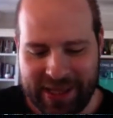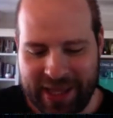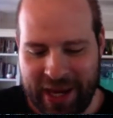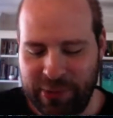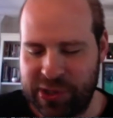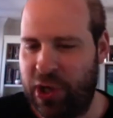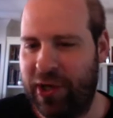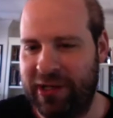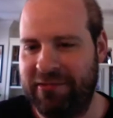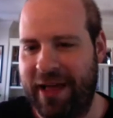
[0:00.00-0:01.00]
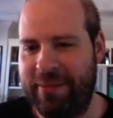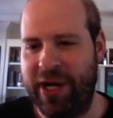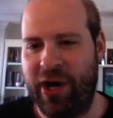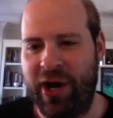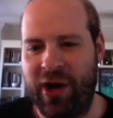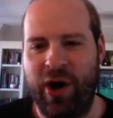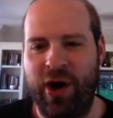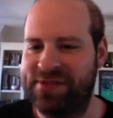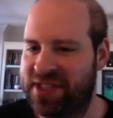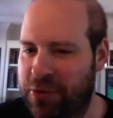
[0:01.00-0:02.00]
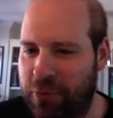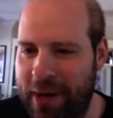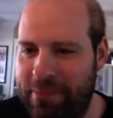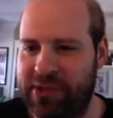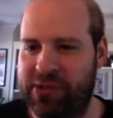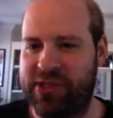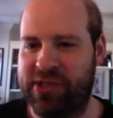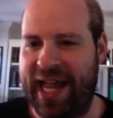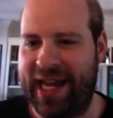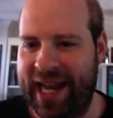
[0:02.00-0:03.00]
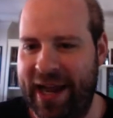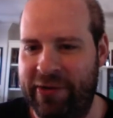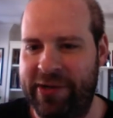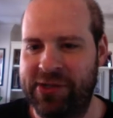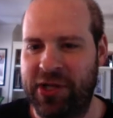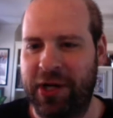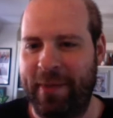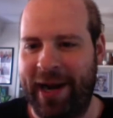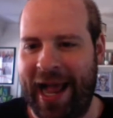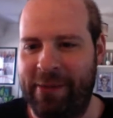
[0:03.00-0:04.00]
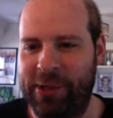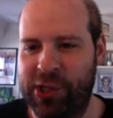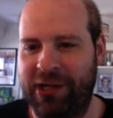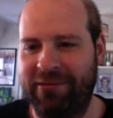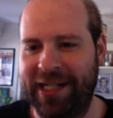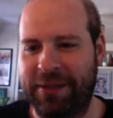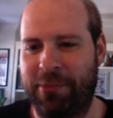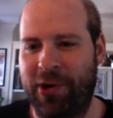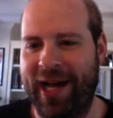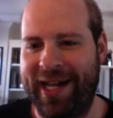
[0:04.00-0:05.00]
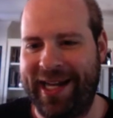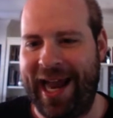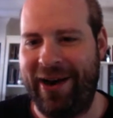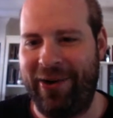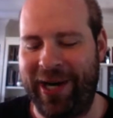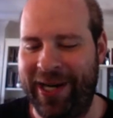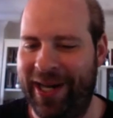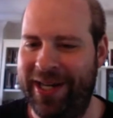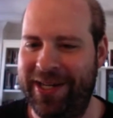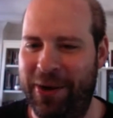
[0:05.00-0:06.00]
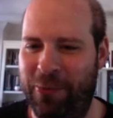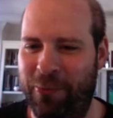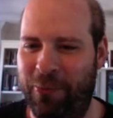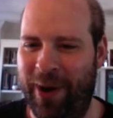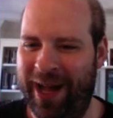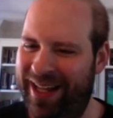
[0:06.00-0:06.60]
They were talking to Lemmy off script, just hanging out, and he was talking about how much he liked Mariah Carey. And you go, what?